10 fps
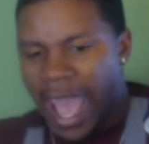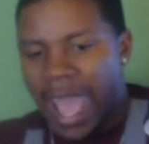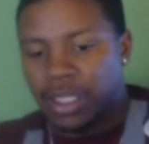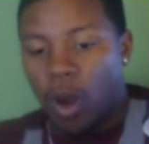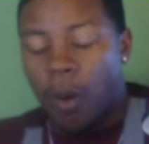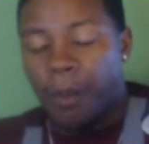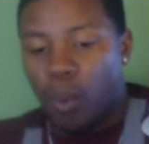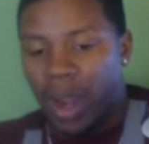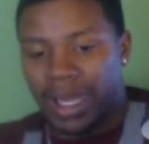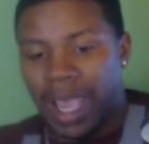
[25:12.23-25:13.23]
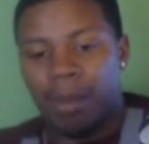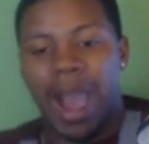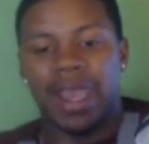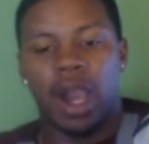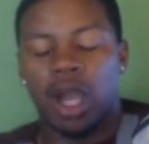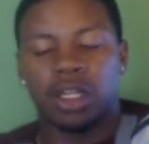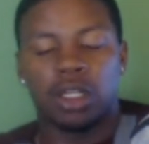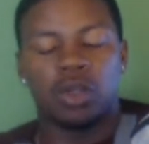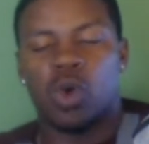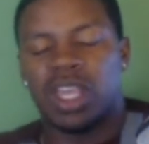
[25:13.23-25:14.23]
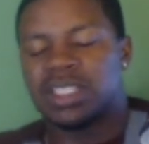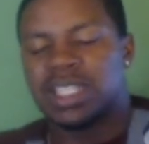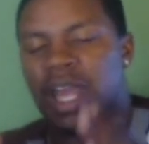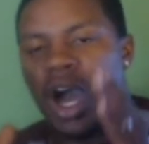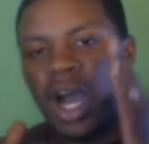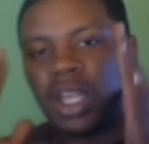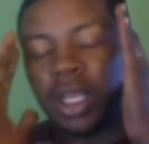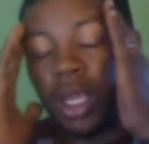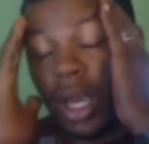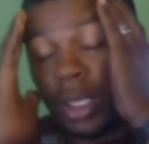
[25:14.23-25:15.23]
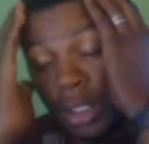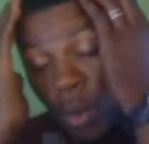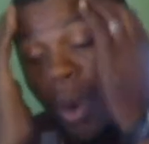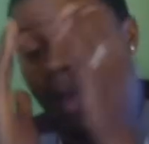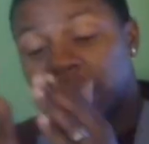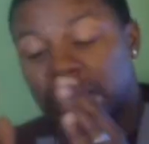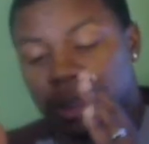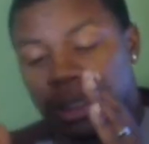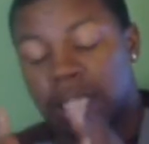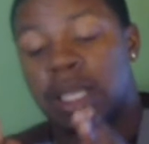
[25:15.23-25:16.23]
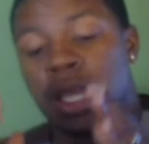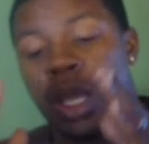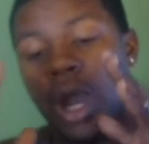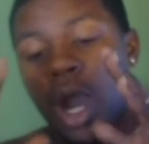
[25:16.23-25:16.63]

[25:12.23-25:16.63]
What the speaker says: At no point is it unequivocally